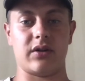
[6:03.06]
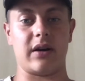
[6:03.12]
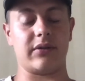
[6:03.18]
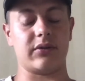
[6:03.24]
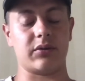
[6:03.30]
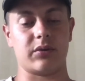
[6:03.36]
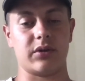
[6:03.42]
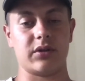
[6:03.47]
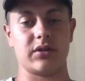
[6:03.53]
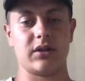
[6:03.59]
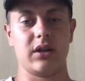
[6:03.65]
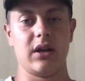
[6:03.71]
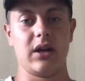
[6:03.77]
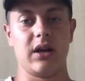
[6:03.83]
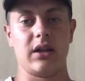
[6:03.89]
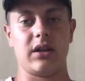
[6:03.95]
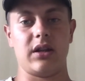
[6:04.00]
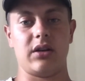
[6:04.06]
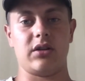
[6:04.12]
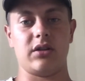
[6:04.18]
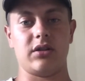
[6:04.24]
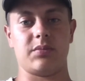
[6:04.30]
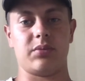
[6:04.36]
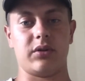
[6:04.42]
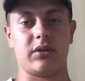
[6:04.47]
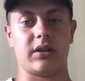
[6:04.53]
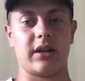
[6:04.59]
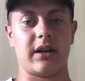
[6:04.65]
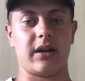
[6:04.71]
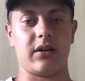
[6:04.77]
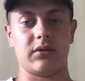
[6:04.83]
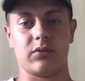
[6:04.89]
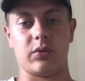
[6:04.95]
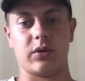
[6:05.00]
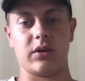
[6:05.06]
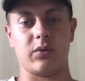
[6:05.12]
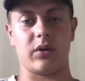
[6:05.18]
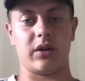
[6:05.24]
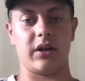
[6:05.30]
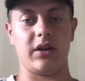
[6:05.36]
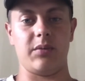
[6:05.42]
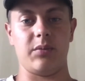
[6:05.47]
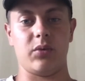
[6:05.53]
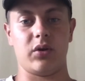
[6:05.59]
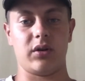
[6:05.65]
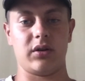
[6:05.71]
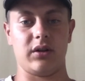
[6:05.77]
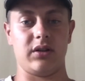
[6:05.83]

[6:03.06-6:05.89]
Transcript: afterwards, then you just put that out when you want to eat more.